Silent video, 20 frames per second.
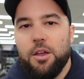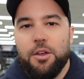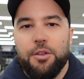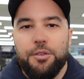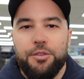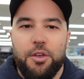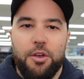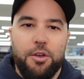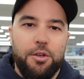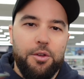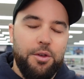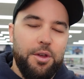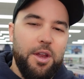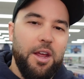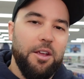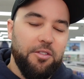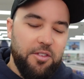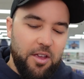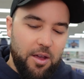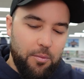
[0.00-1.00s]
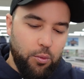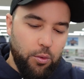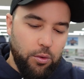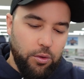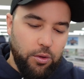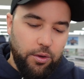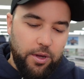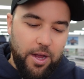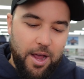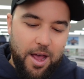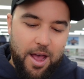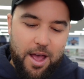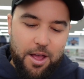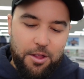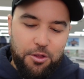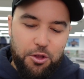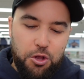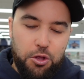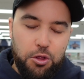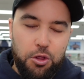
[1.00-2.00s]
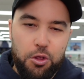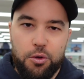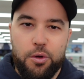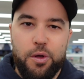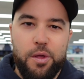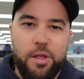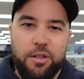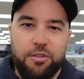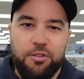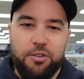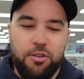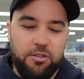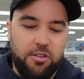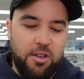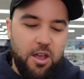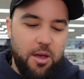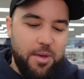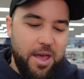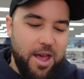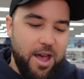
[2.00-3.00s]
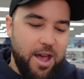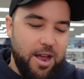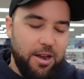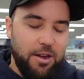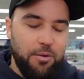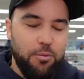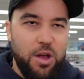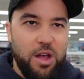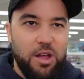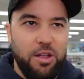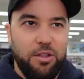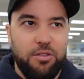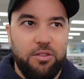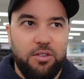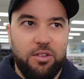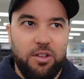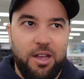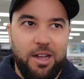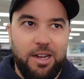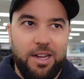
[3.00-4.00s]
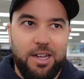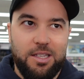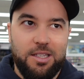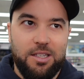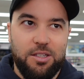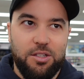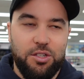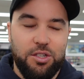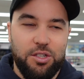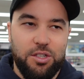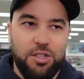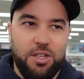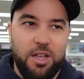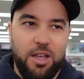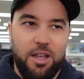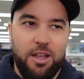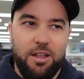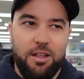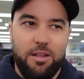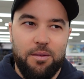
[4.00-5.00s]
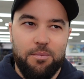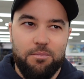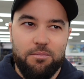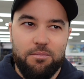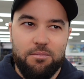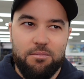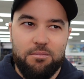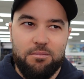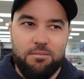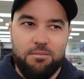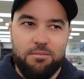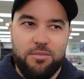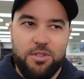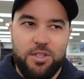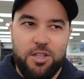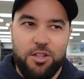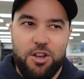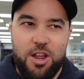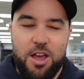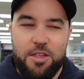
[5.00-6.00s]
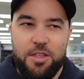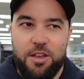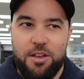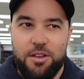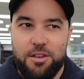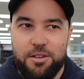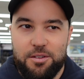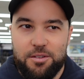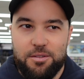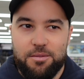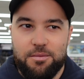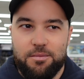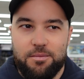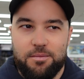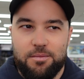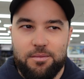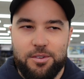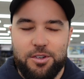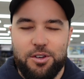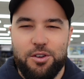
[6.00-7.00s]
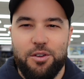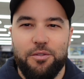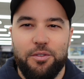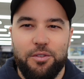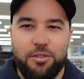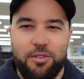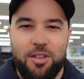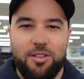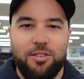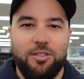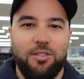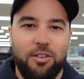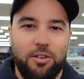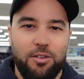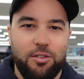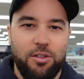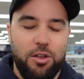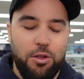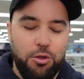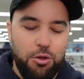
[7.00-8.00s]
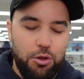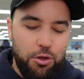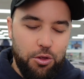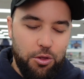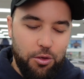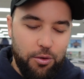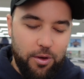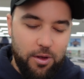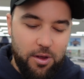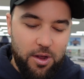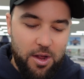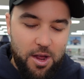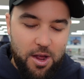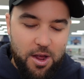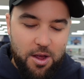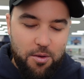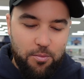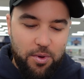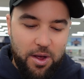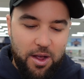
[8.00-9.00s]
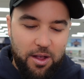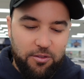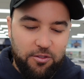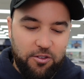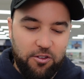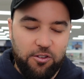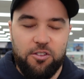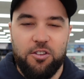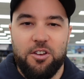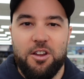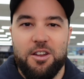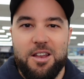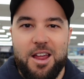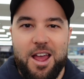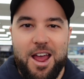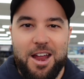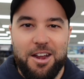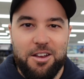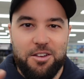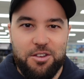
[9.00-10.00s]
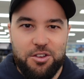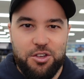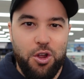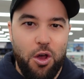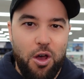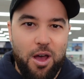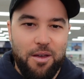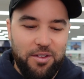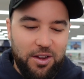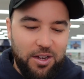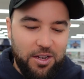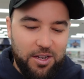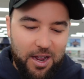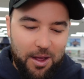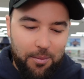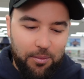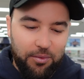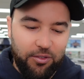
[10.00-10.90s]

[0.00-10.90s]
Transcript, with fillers: So next up we'll look at a new lure that's just come out, and well, it's another, I don't know if it's necessarily a new lure, but it's just an added diving depth.